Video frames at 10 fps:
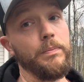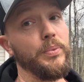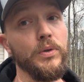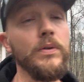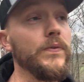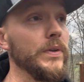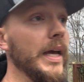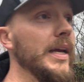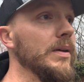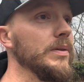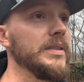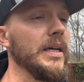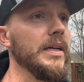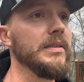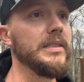beautiful day. It was
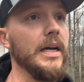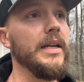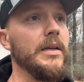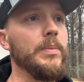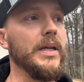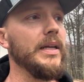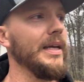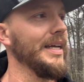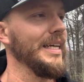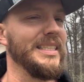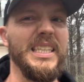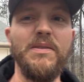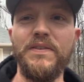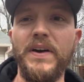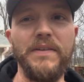sunny, but
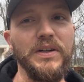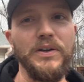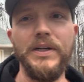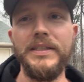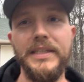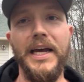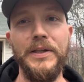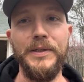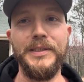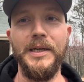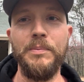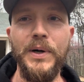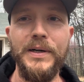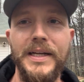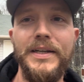75 degrees. I got a little
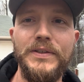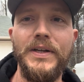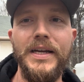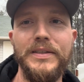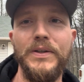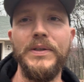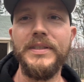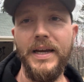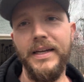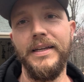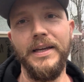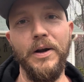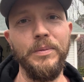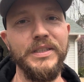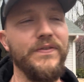sunburnt yesterday, so it's like
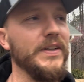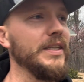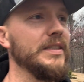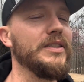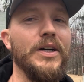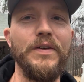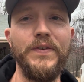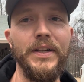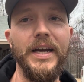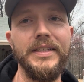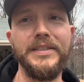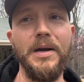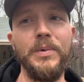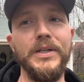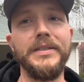almost starting to feel like
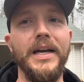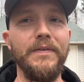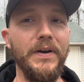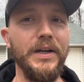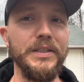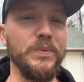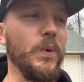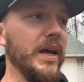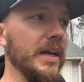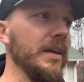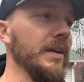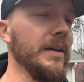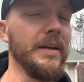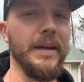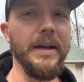summer is kind of on its way
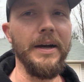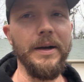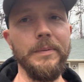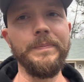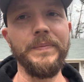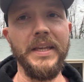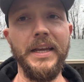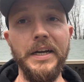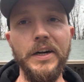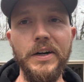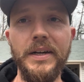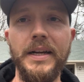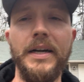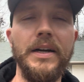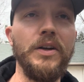here
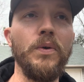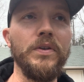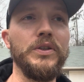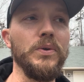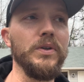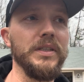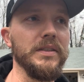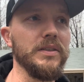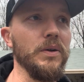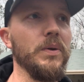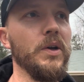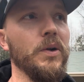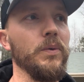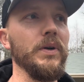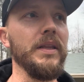in North Georgia. So
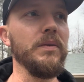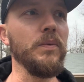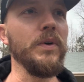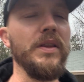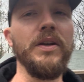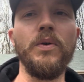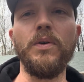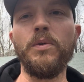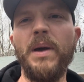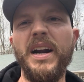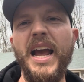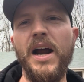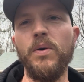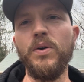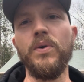we're in the north. We're about an
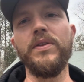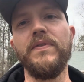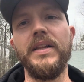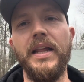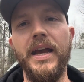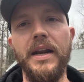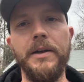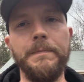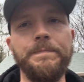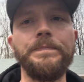hour north of Atlanta.